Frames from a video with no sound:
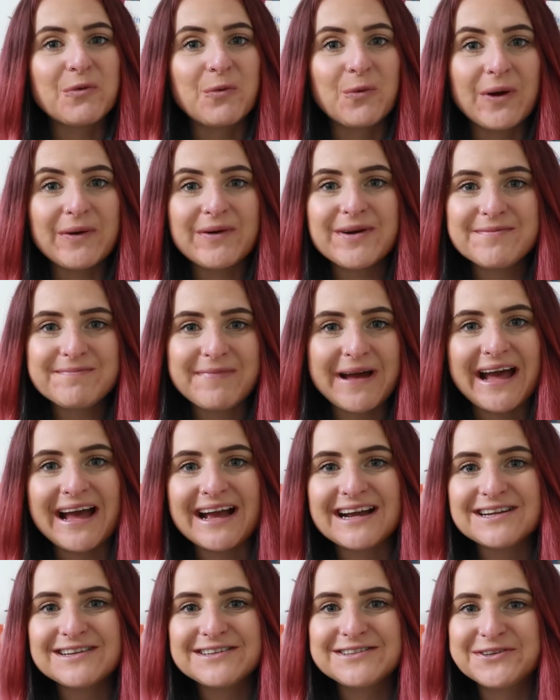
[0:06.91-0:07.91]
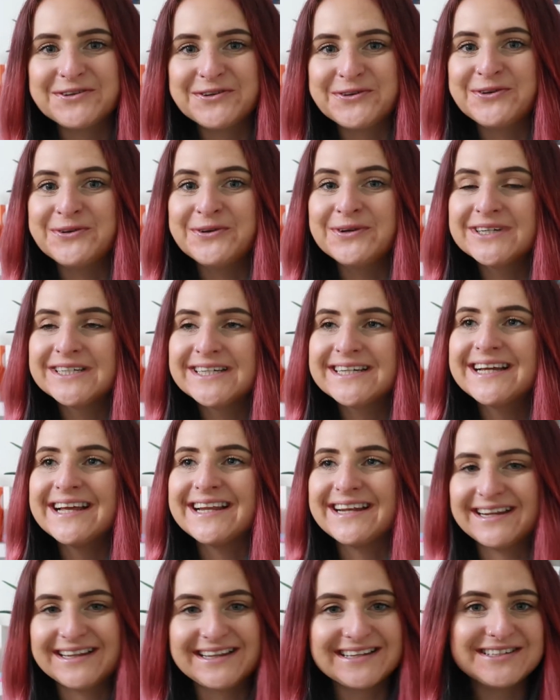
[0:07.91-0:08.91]
welcome back to
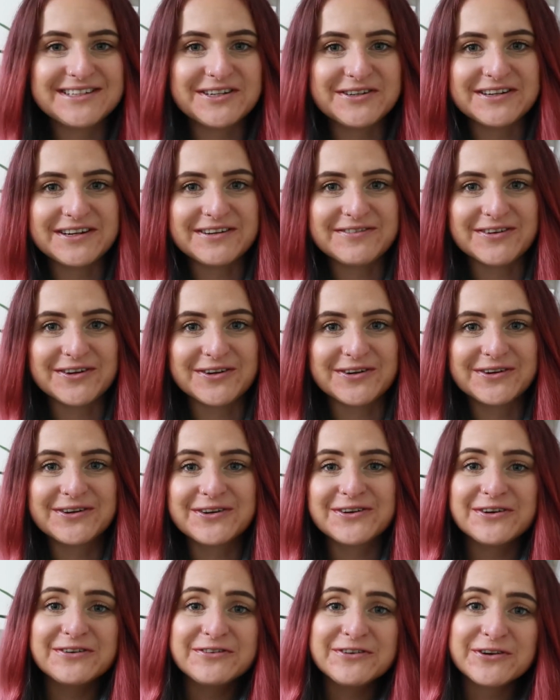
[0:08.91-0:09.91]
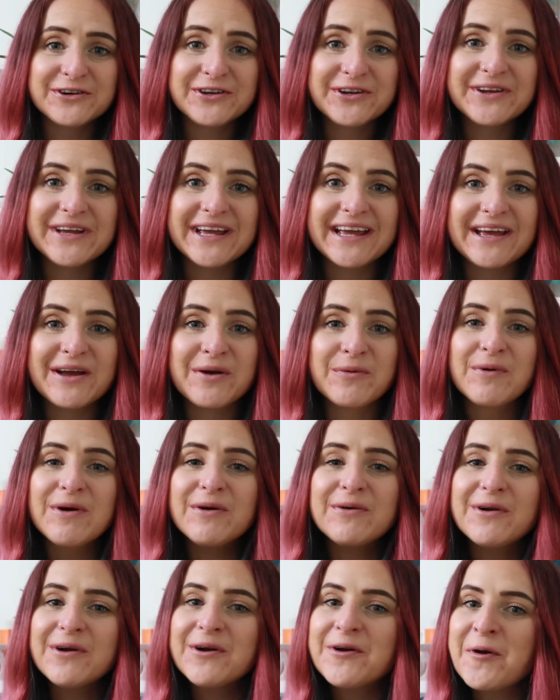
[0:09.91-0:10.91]
another studio vlog or if you're new here
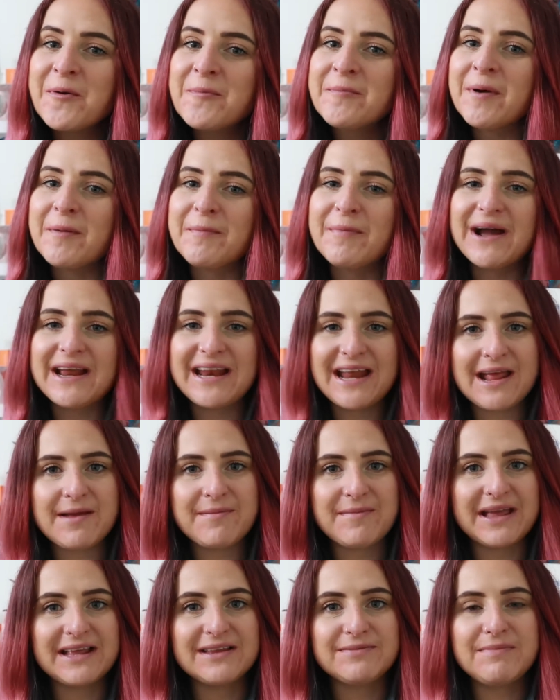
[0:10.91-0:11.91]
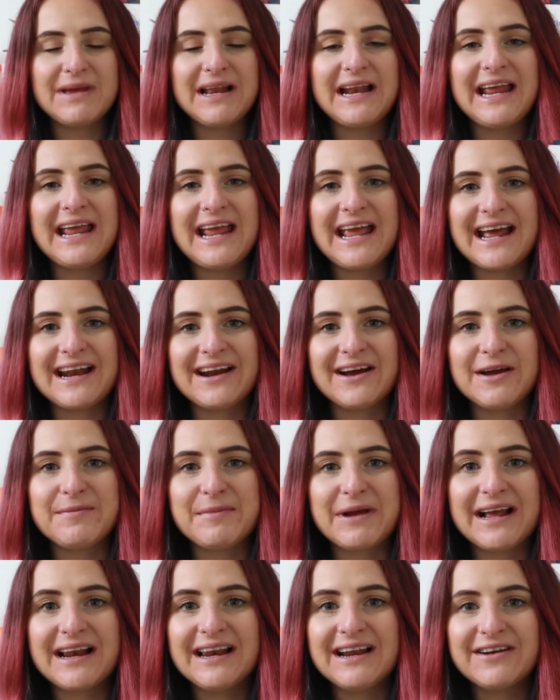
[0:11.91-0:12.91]
welcome my name is Milly and
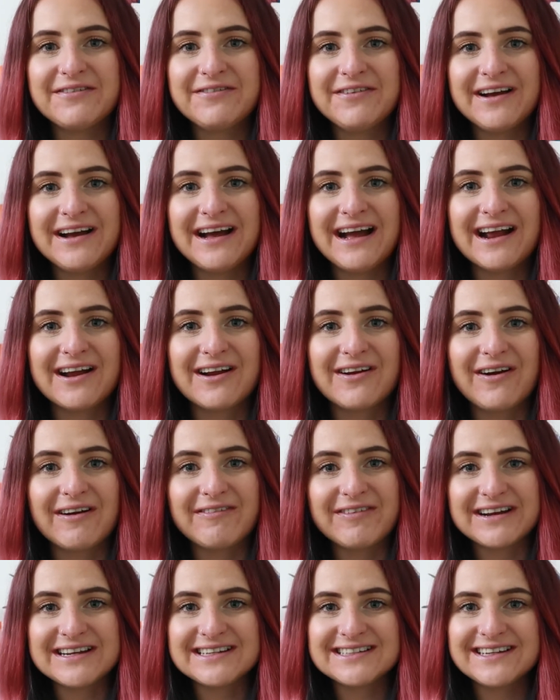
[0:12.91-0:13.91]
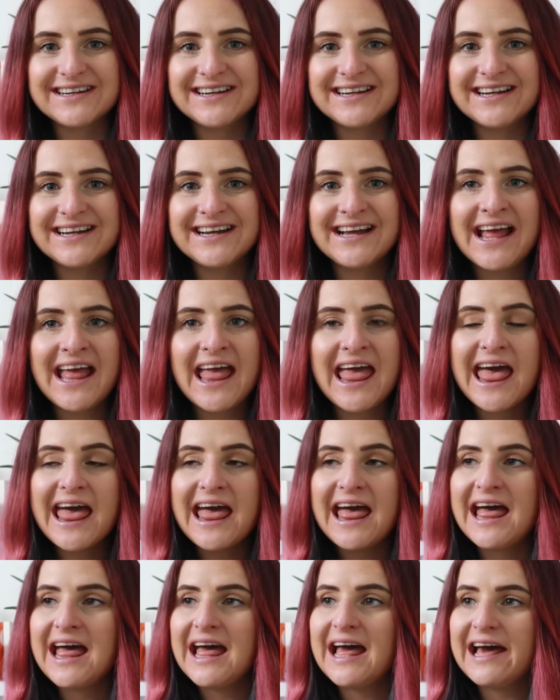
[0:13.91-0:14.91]
I'm a calligrapher and graphic designer
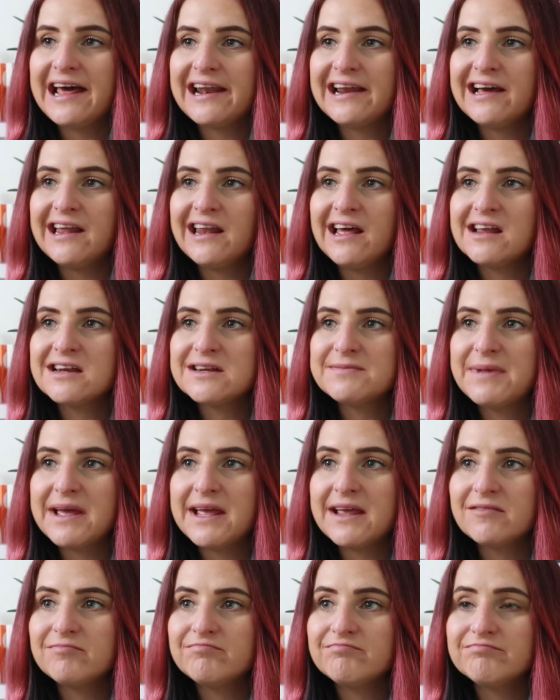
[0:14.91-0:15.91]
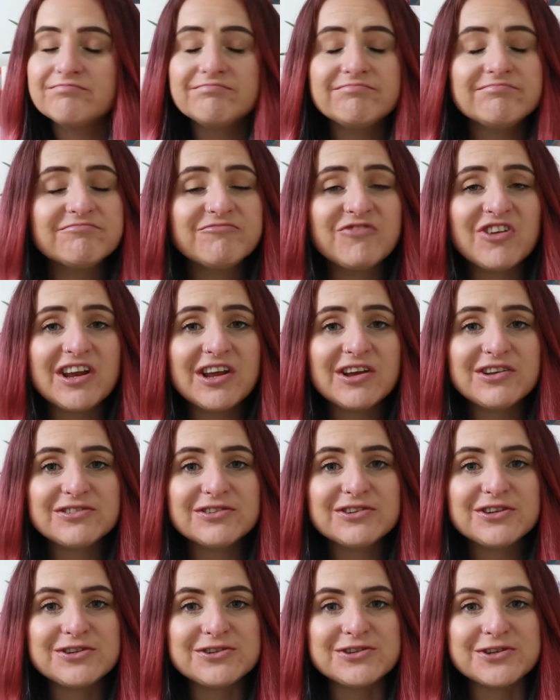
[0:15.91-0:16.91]
and I like to make videos
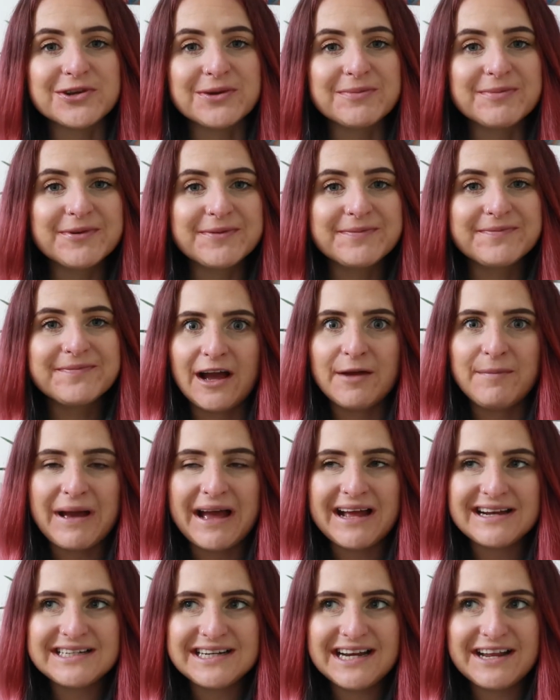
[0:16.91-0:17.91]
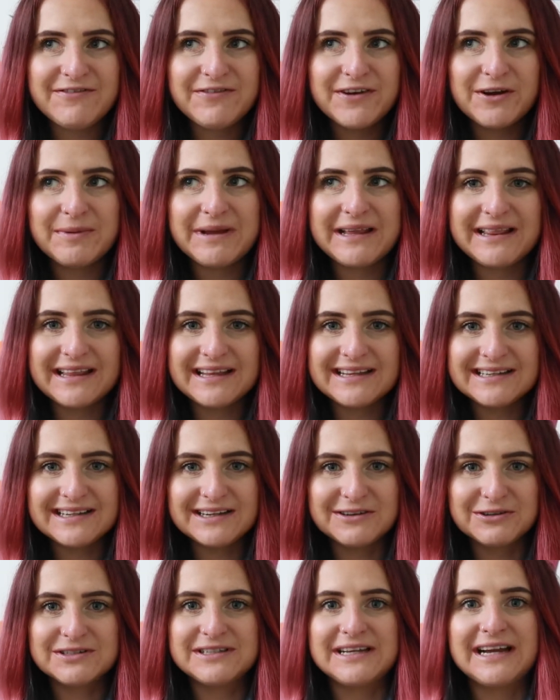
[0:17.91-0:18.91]
on YouTube I'm actually filming this
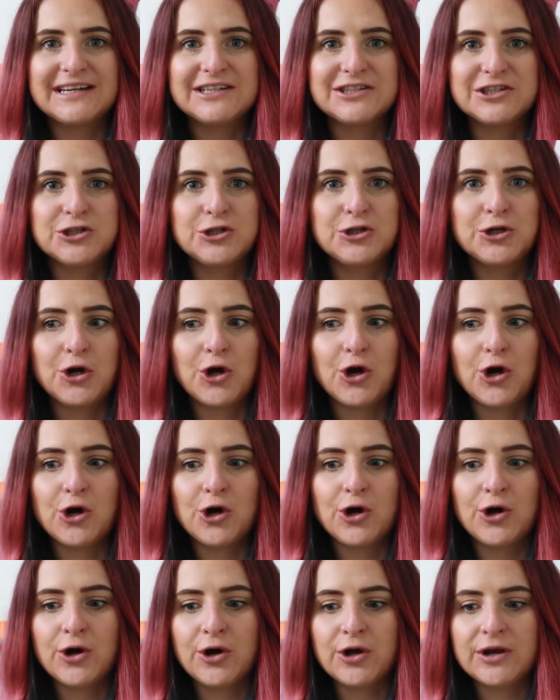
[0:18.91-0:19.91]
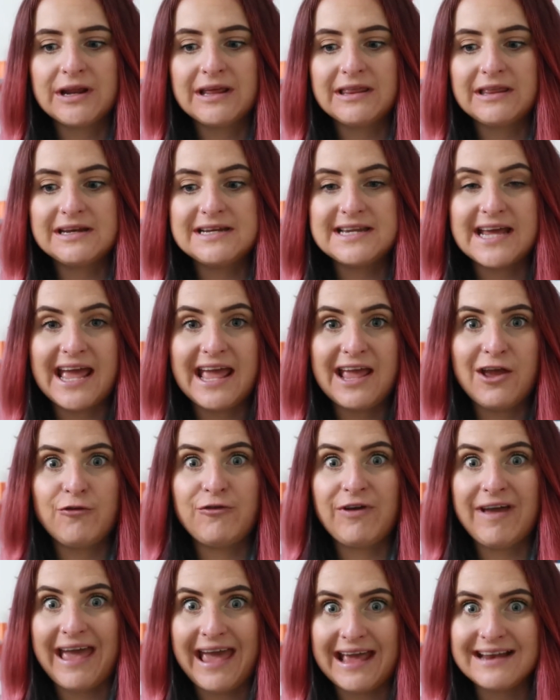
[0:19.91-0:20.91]
little section on the day
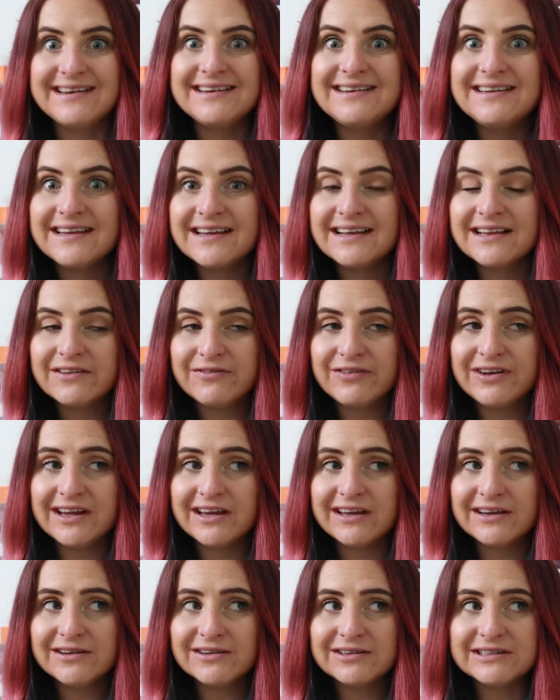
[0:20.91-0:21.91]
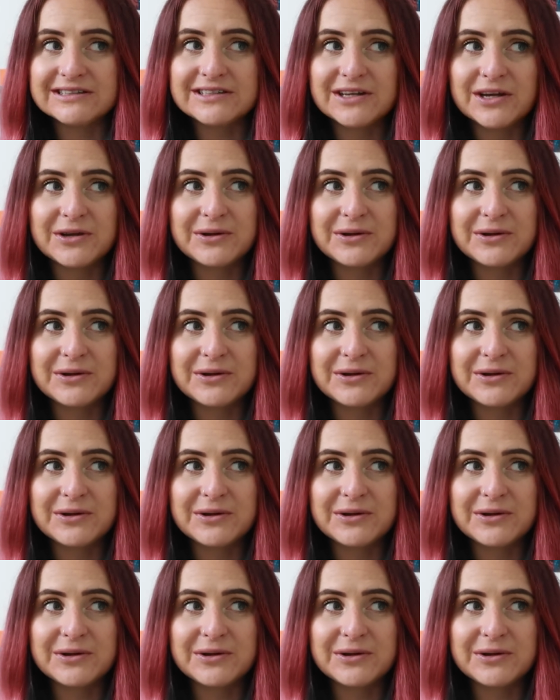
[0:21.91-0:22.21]
of editing the video, so